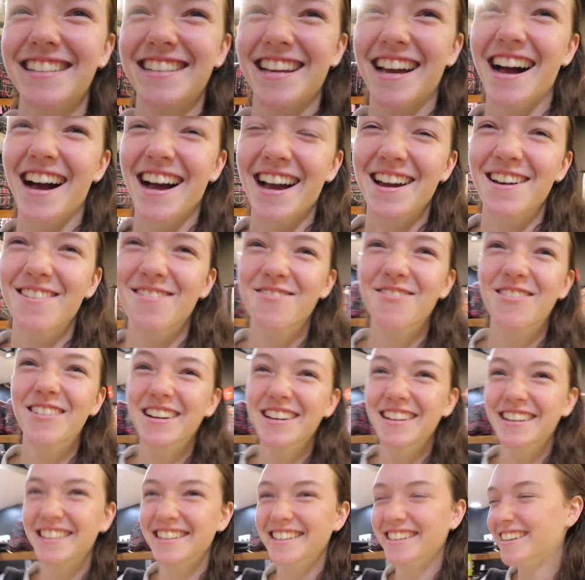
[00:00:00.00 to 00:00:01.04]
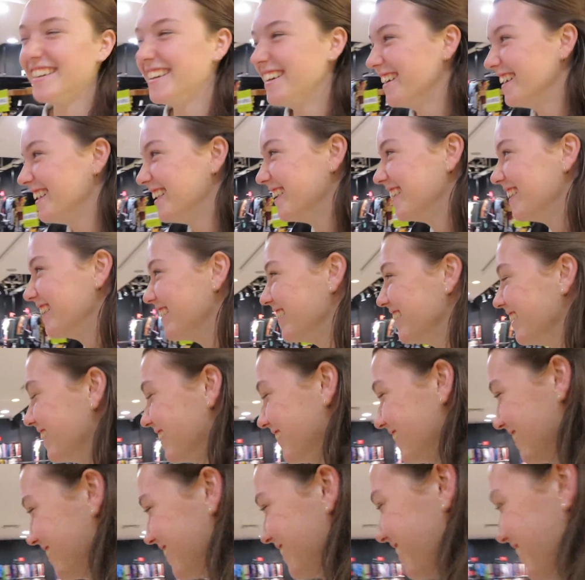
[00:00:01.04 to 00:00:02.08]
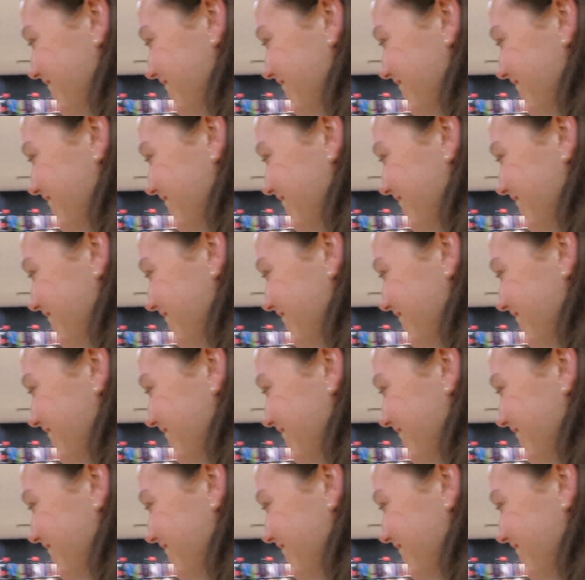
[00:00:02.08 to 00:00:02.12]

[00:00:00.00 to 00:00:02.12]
time. Maybe. No, I